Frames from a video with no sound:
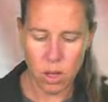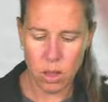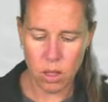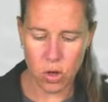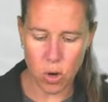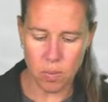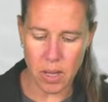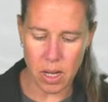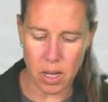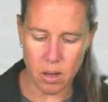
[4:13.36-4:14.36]
the dome
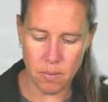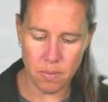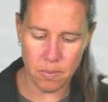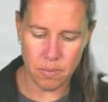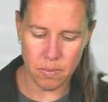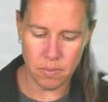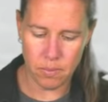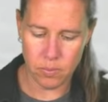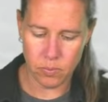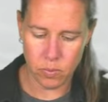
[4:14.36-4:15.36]
bead here.
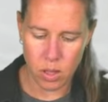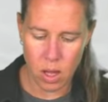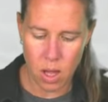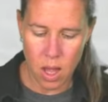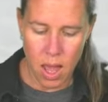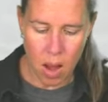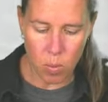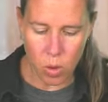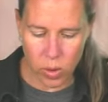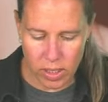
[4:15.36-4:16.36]
And
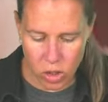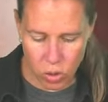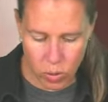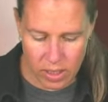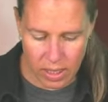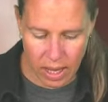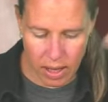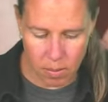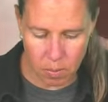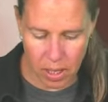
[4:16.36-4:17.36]
we're going to, once
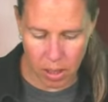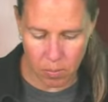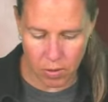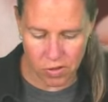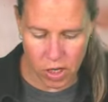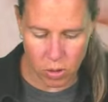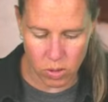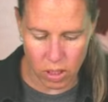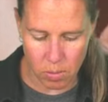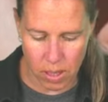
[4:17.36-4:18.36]
again, pick up 15 O
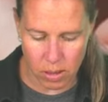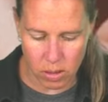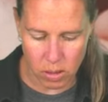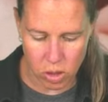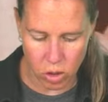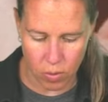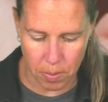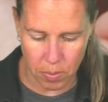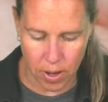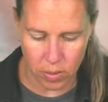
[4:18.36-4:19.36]
seed beads to
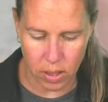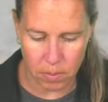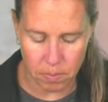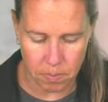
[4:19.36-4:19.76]
wrap around it.